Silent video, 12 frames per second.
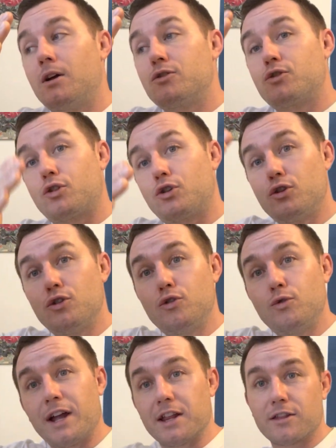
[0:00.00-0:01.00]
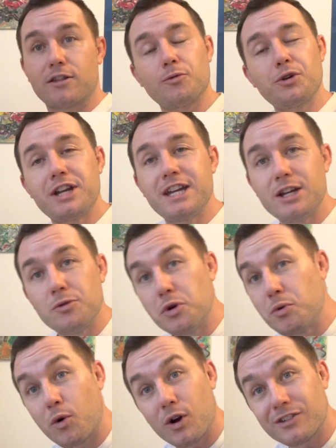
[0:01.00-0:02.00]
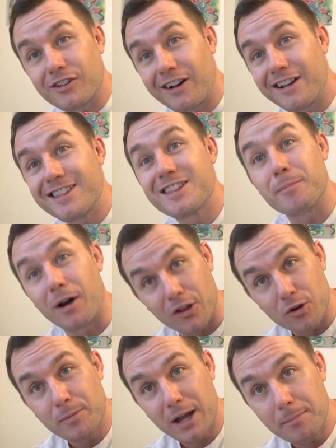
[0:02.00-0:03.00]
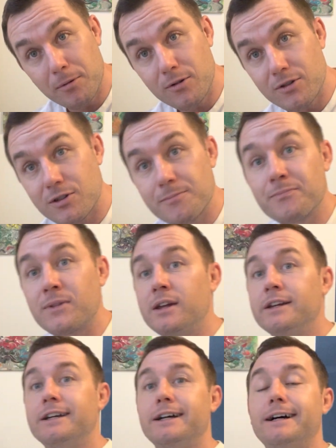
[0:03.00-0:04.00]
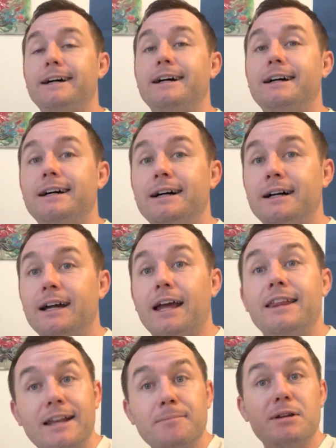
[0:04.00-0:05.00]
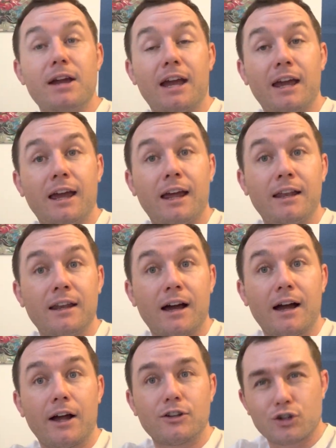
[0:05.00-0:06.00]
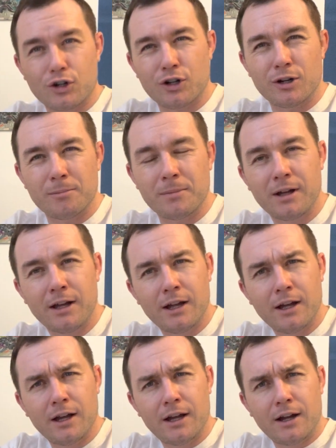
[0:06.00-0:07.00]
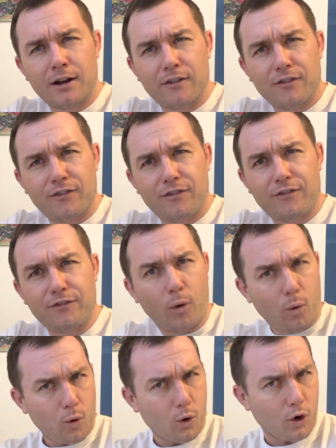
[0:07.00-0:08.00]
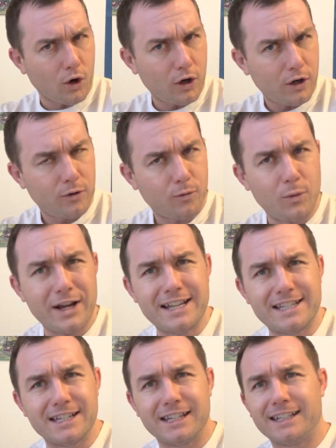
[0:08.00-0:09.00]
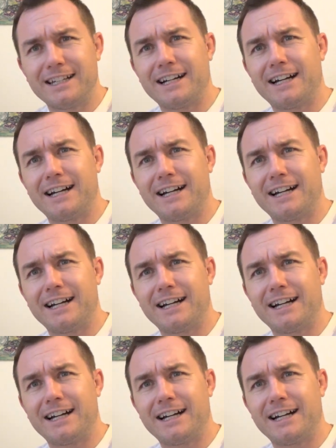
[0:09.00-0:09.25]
2 and 3, we worked on some other papers. And then in term 4, we did